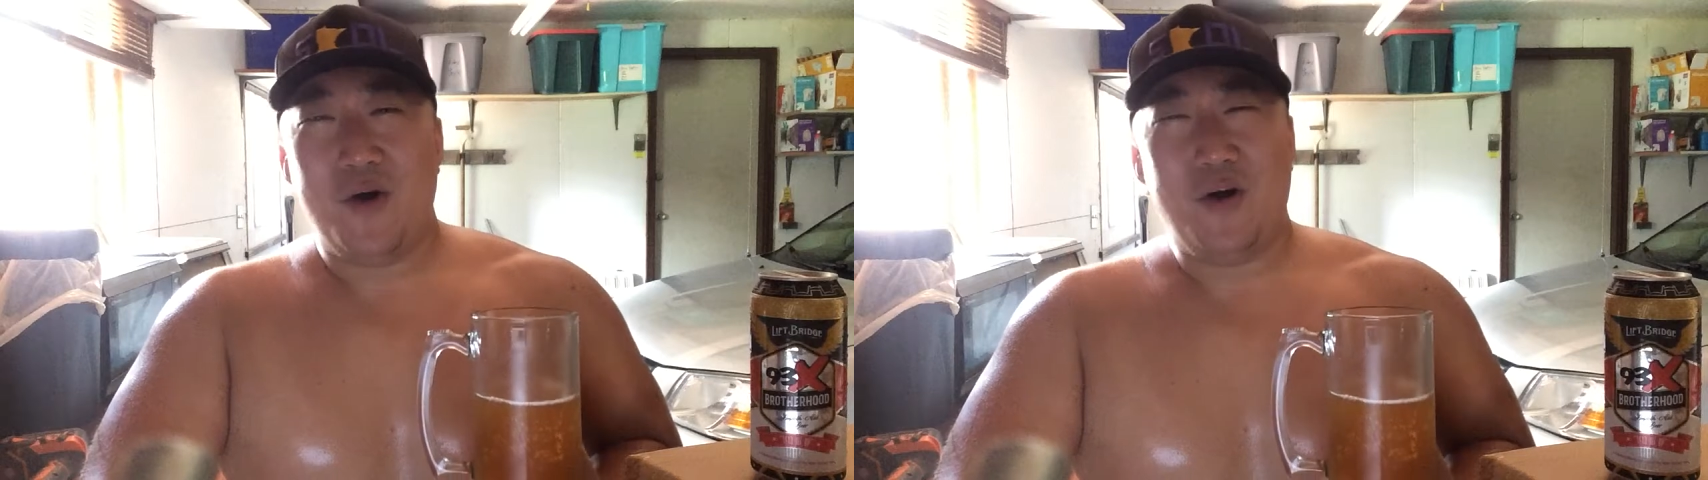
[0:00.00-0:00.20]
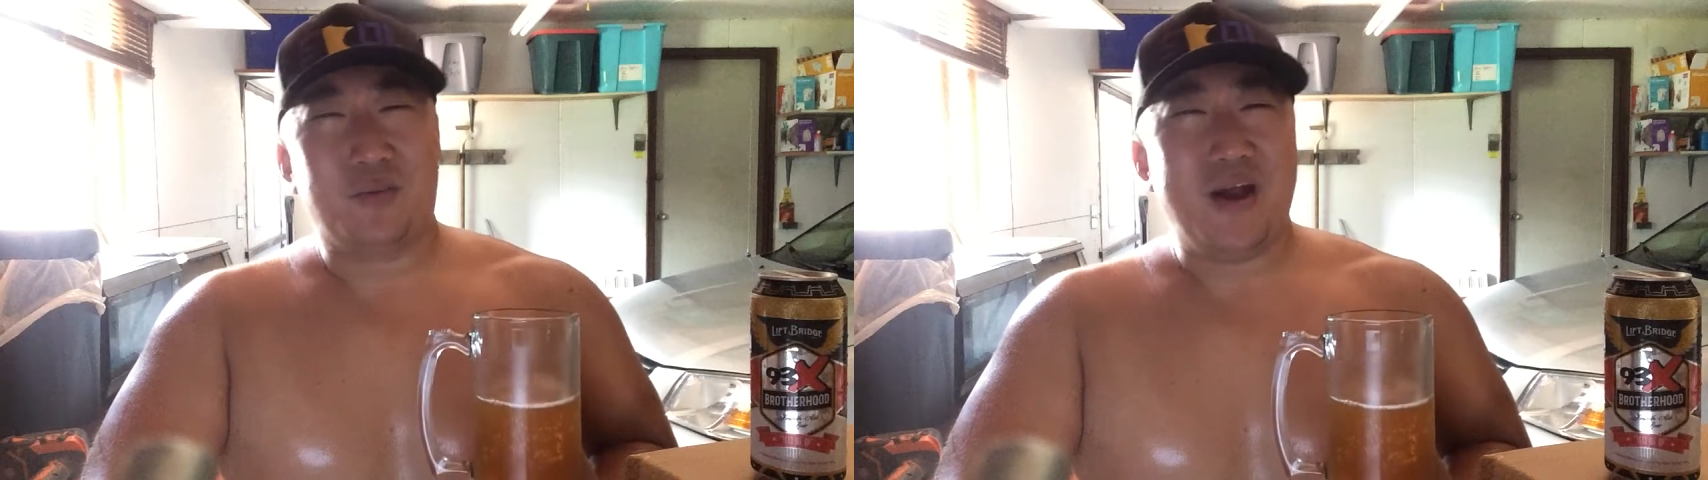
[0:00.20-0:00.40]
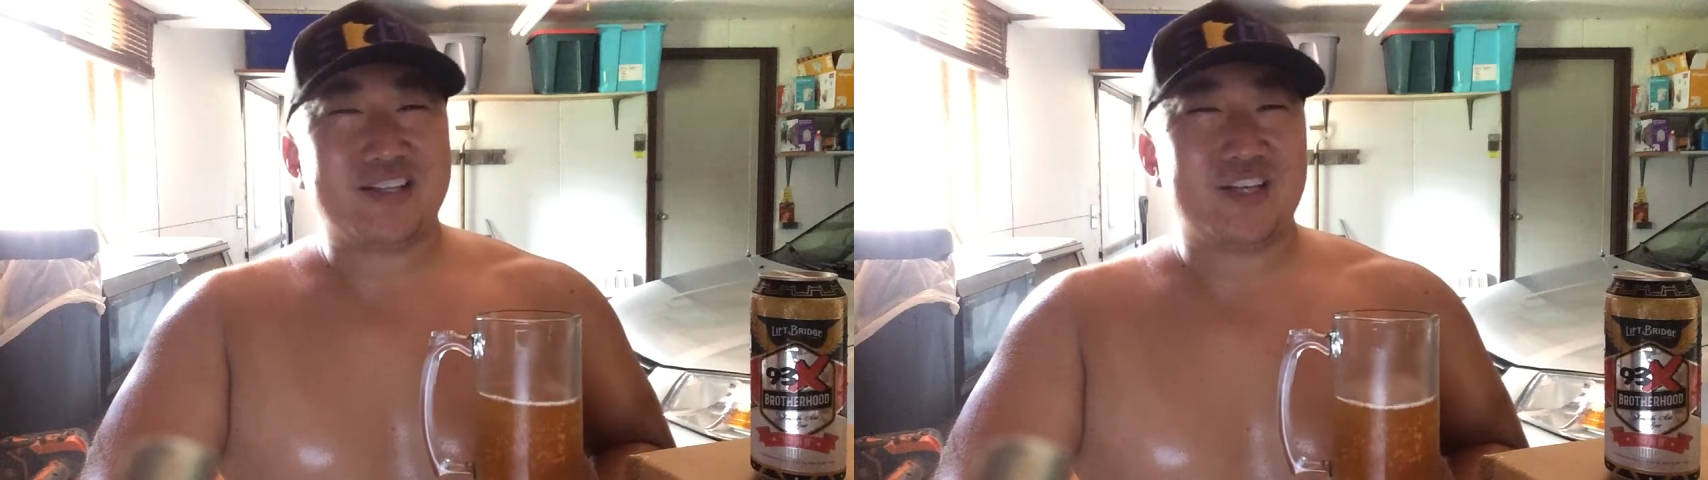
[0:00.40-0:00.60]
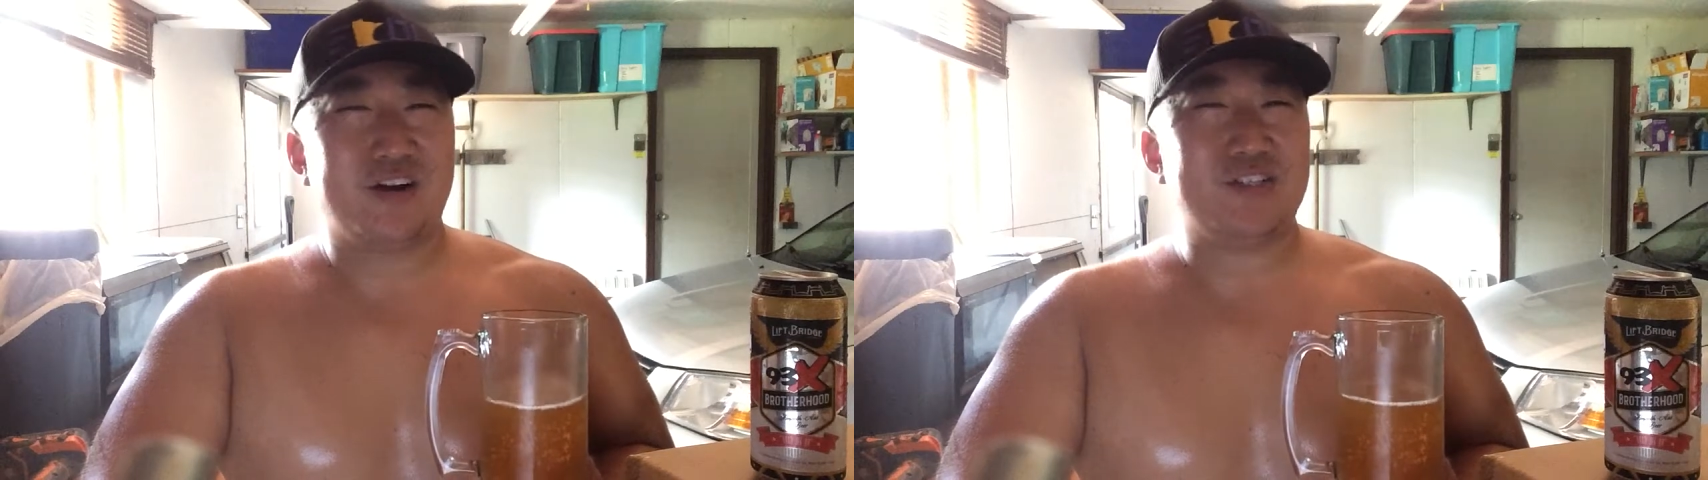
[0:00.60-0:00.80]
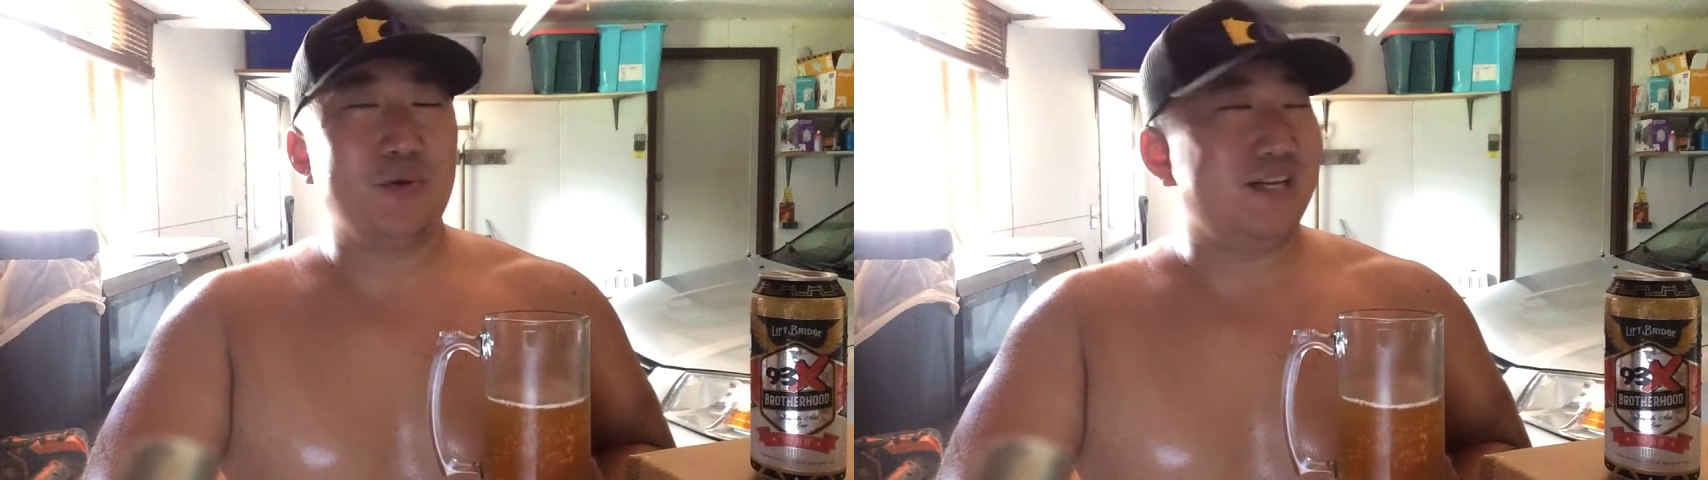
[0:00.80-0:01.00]
Well, rock
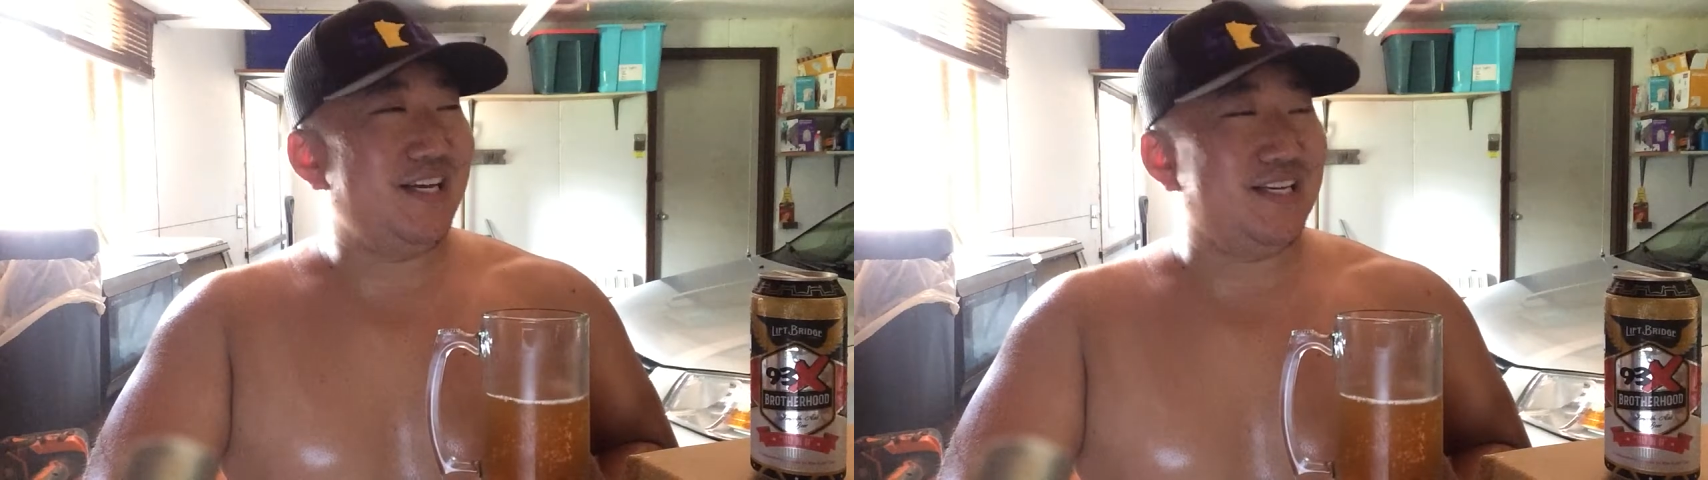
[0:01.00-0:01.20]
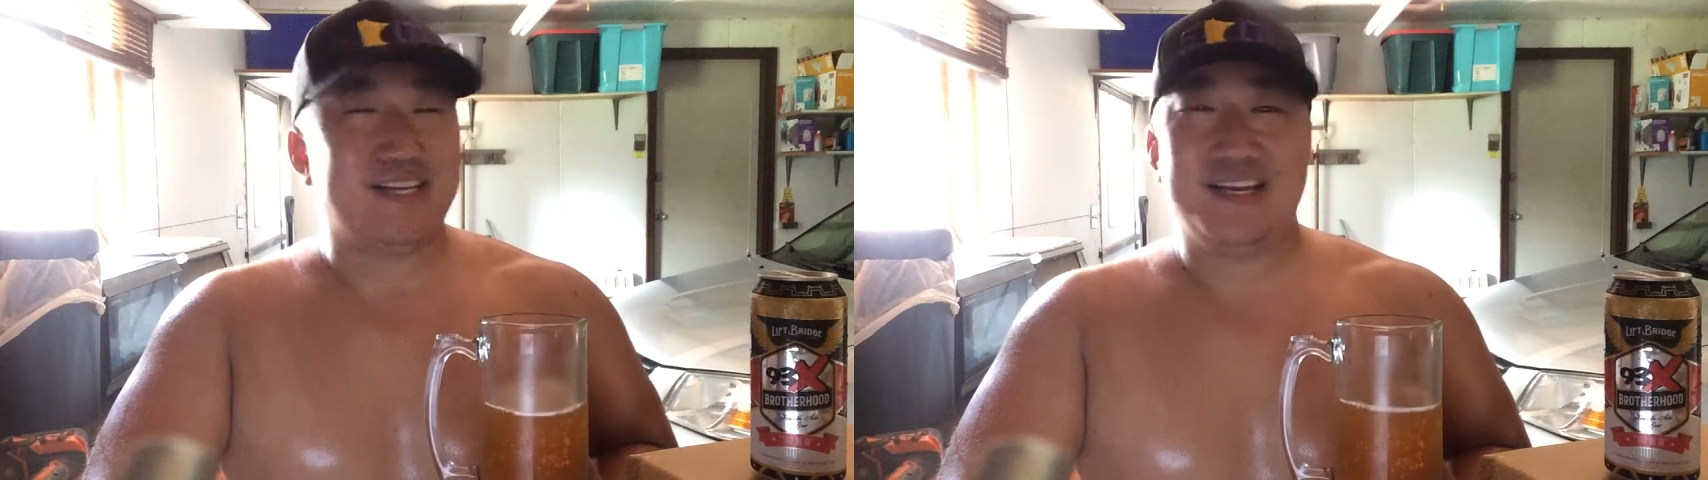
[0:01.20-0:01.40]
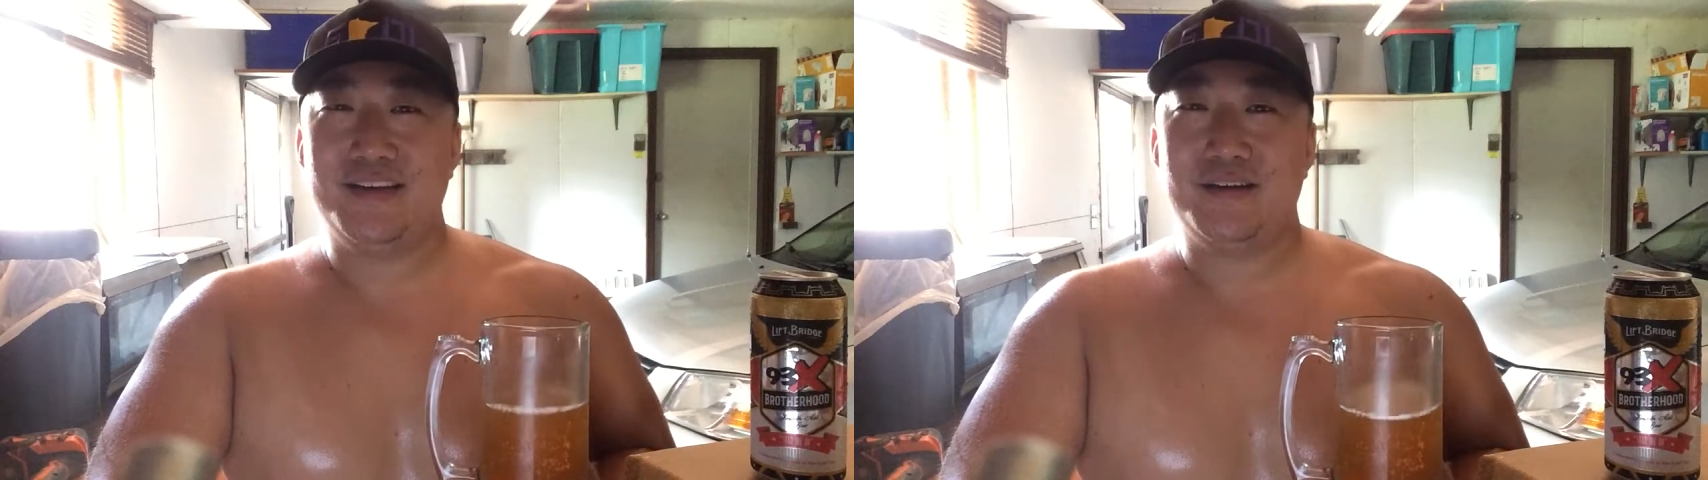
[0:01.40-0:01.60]
stars don't eat.